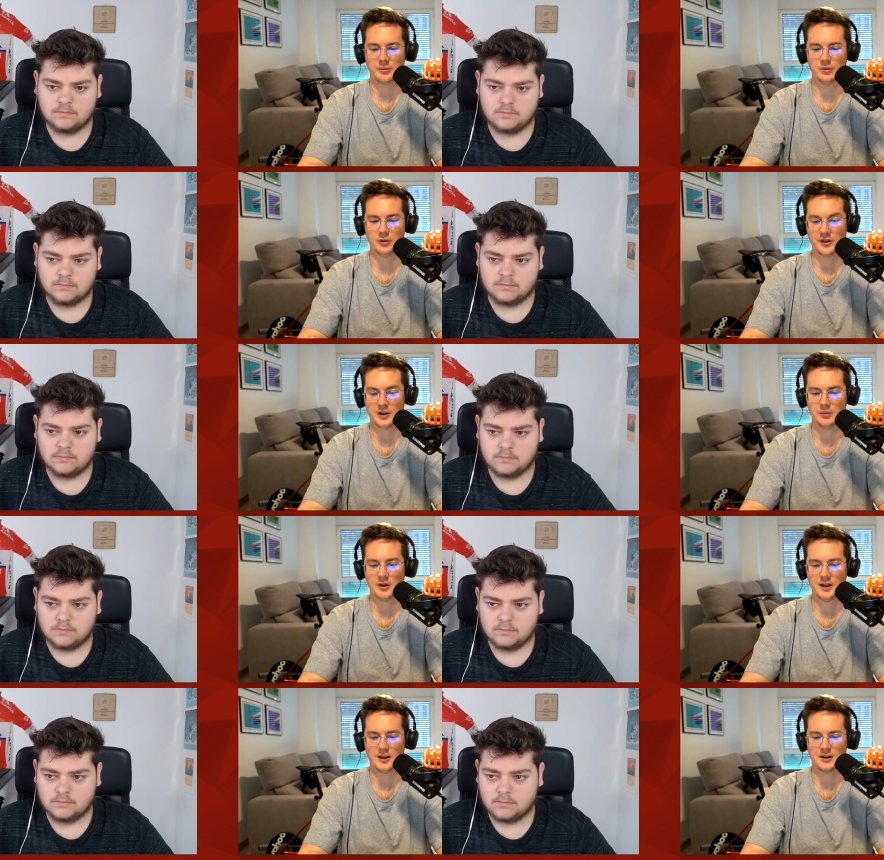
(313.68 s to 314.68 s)
Speaker 1: Lucinda
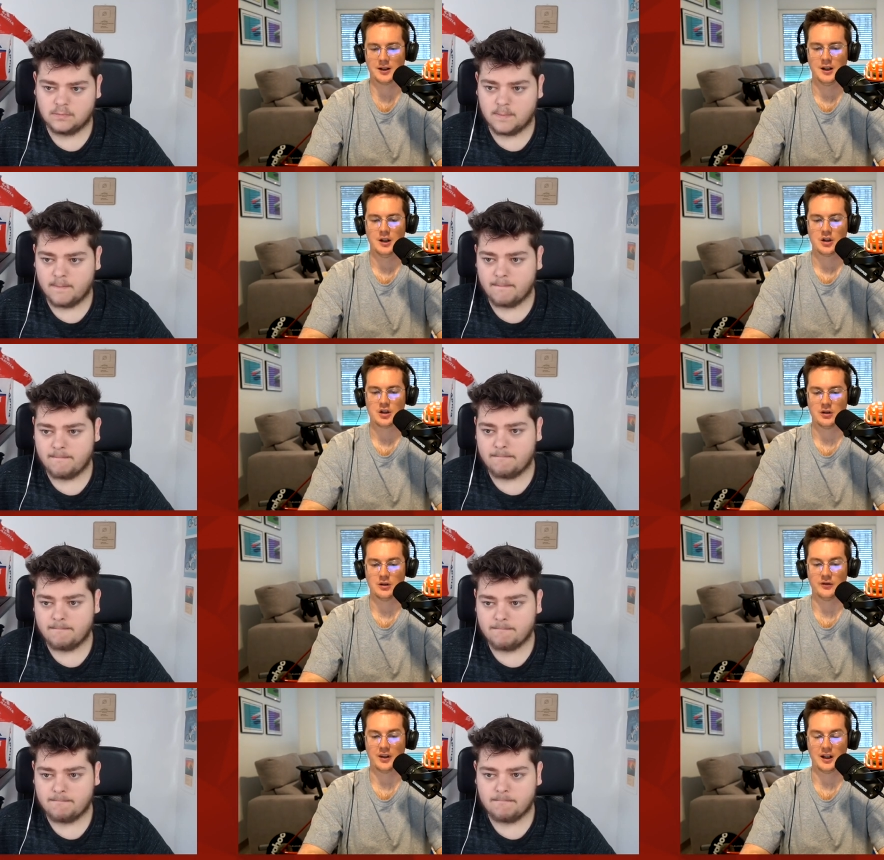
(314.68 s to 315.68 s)
Brand,
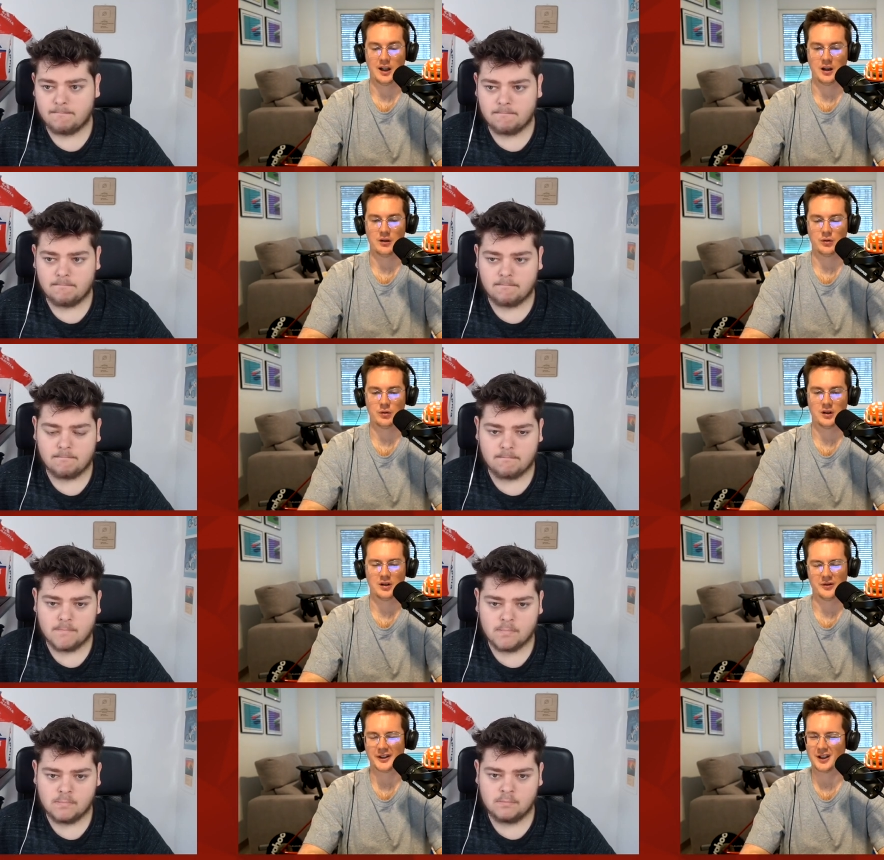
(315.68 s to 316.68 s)
Shirin van
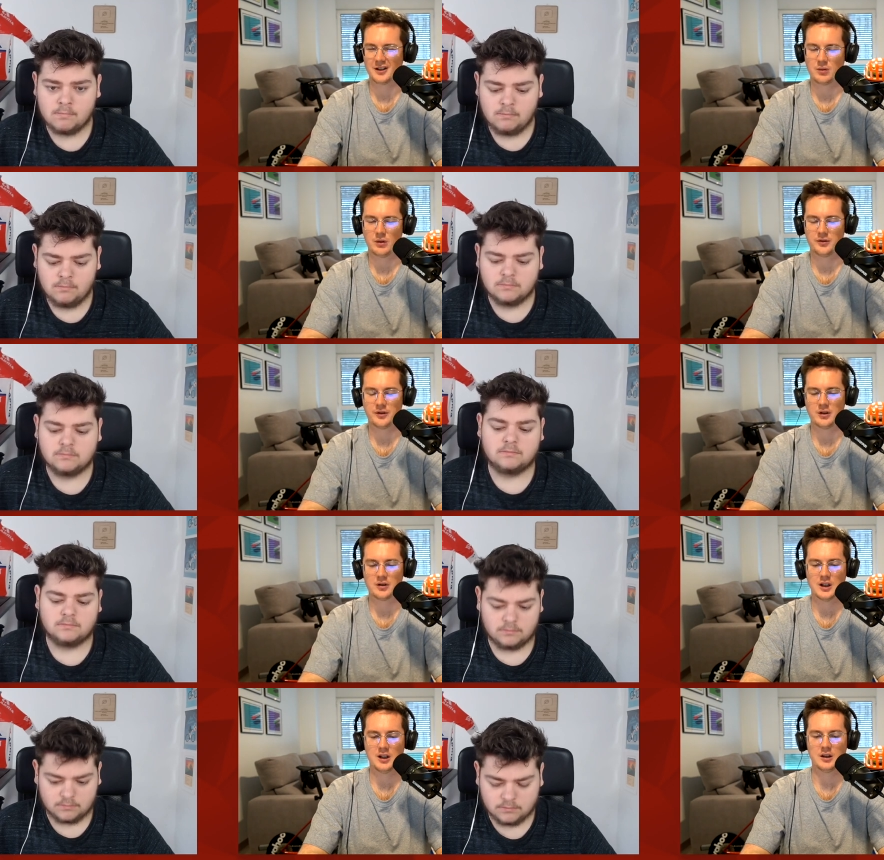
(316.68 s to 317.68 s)
Anrooij, who was like twelfth,
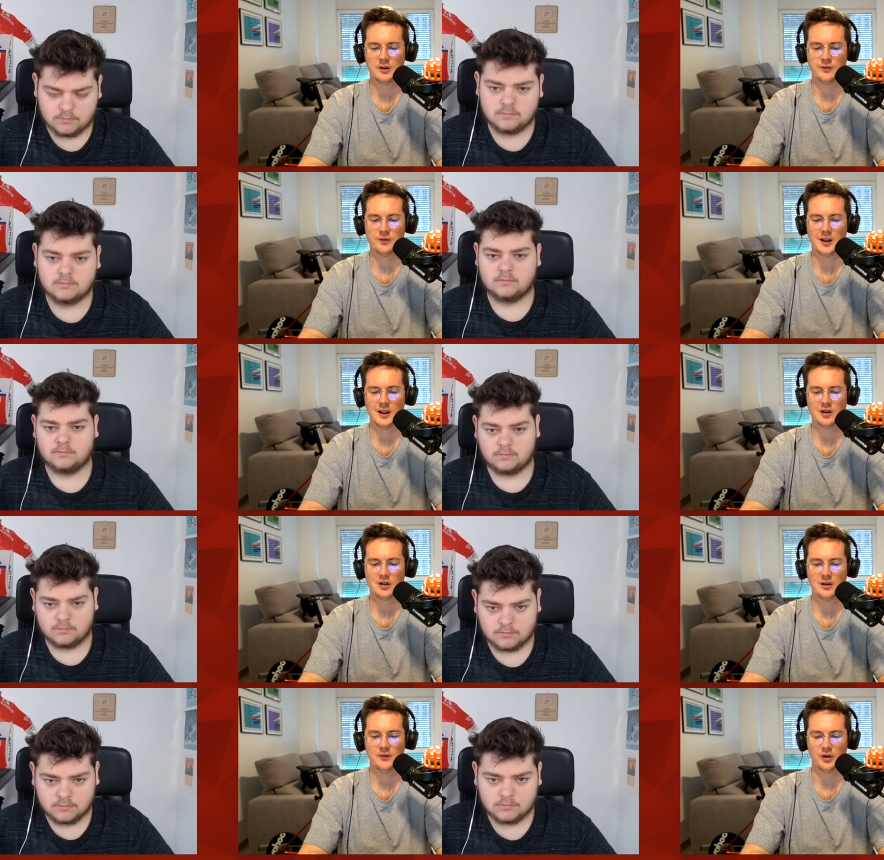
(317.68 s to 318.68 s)
thirteenth in
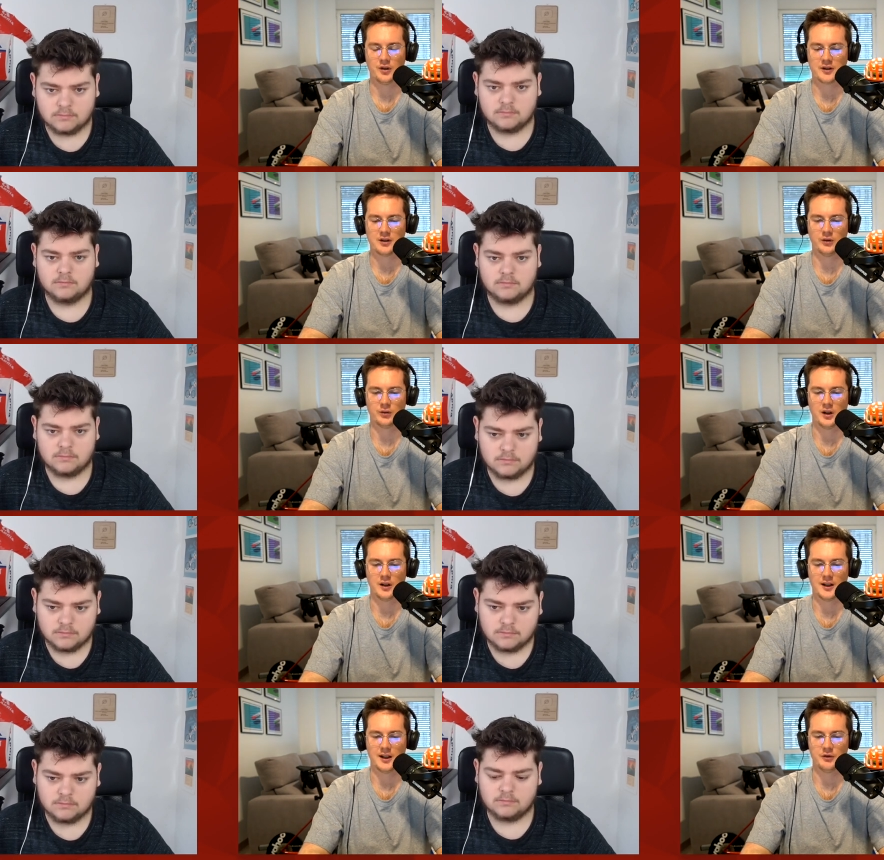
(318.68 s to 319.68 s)
Flesh, versatile
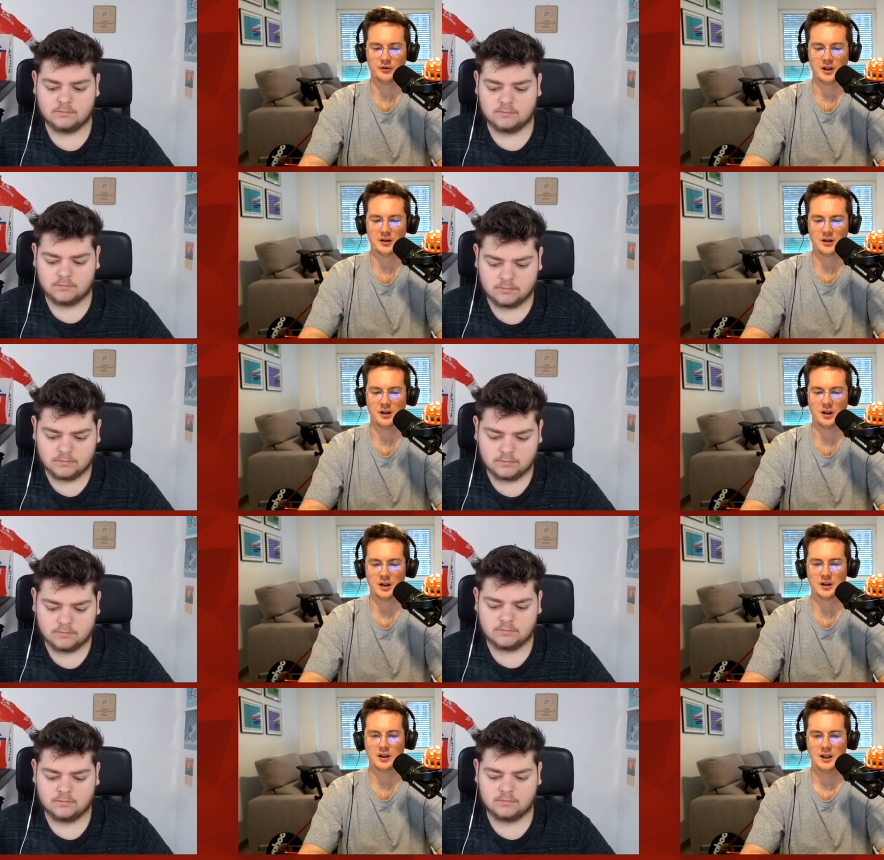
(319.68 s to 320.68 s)
rider, and Van
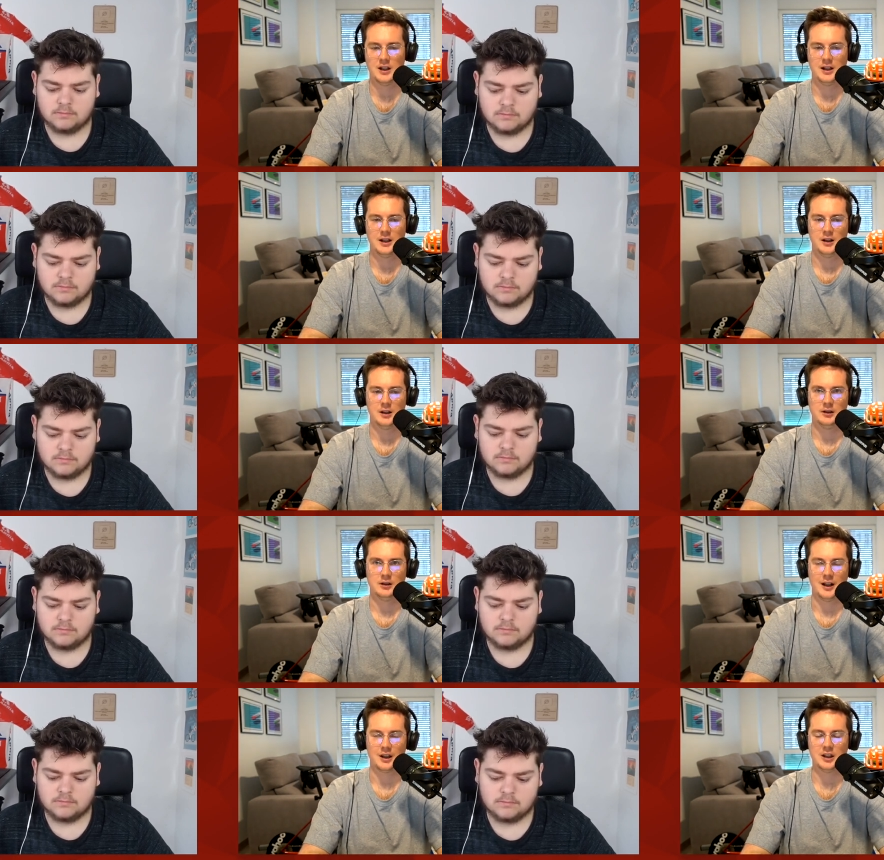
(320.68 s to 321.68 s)
Dyke.
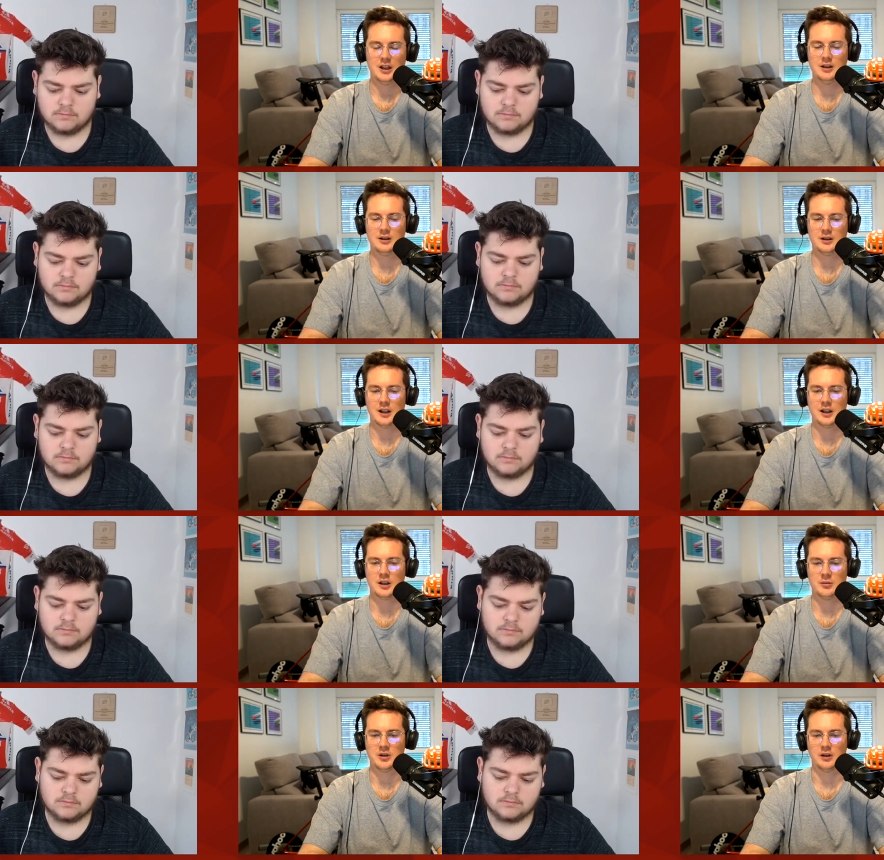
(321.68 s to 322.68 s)
I think they're
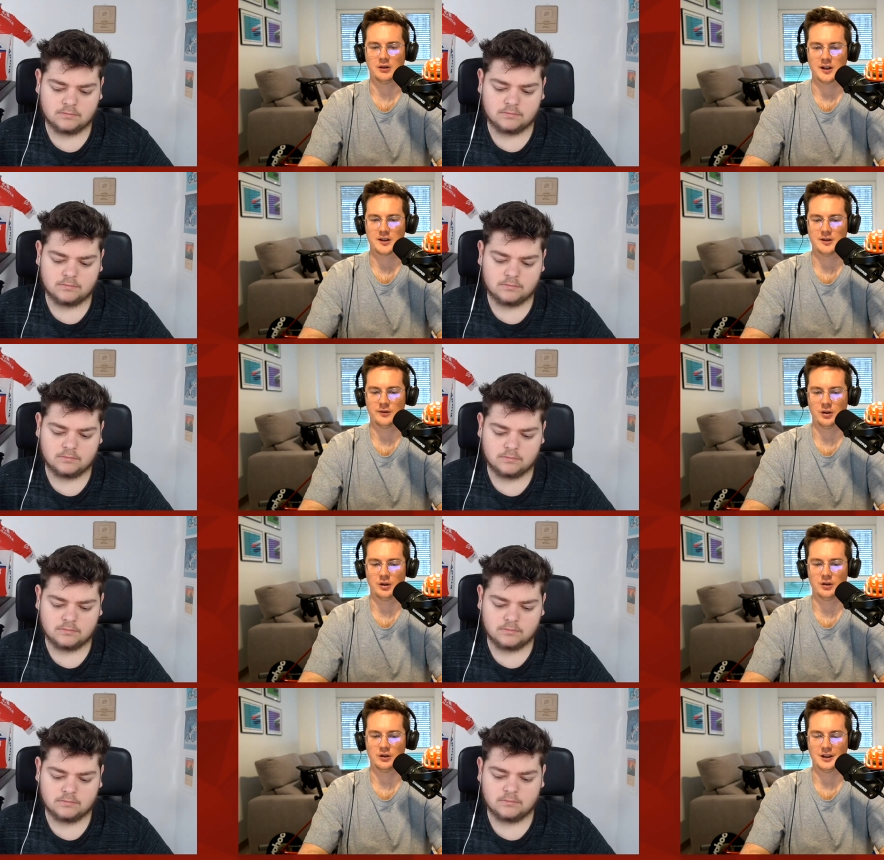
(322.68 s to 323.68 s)
going to be aggressive
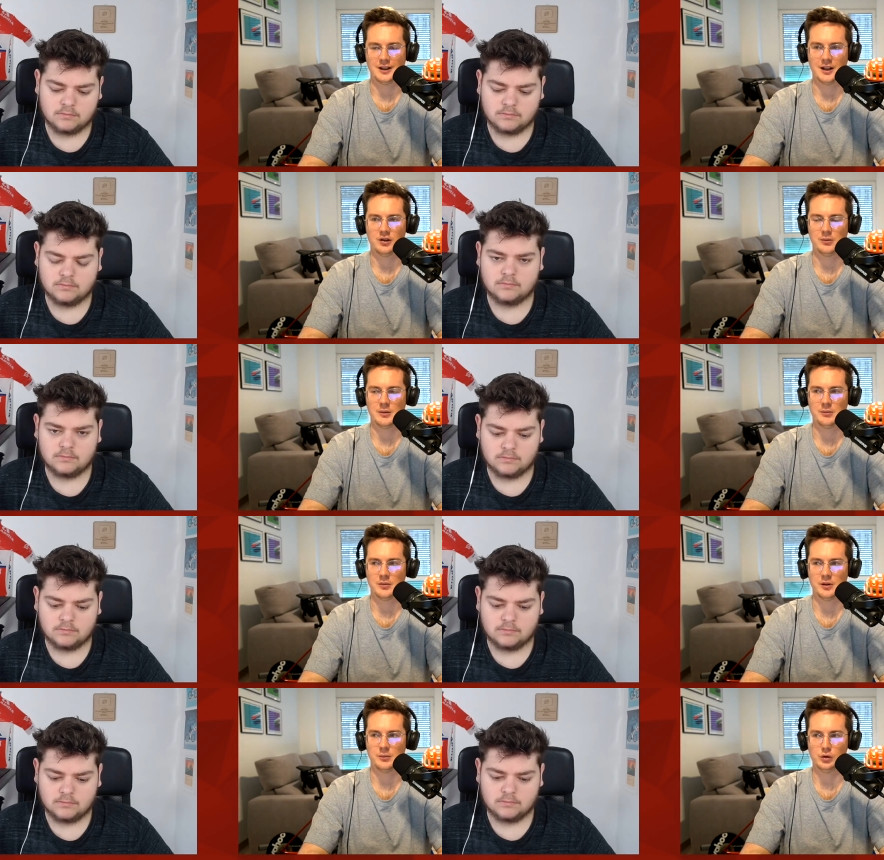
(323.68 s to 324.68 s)
early. And you
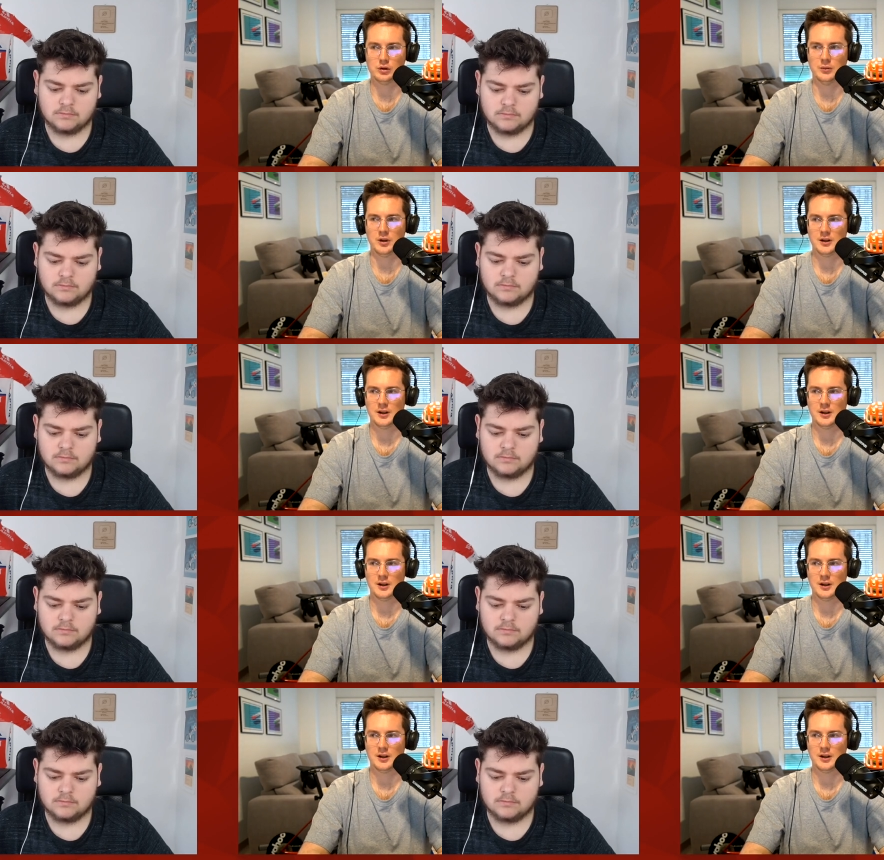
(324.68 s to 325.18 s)
remember Moolman,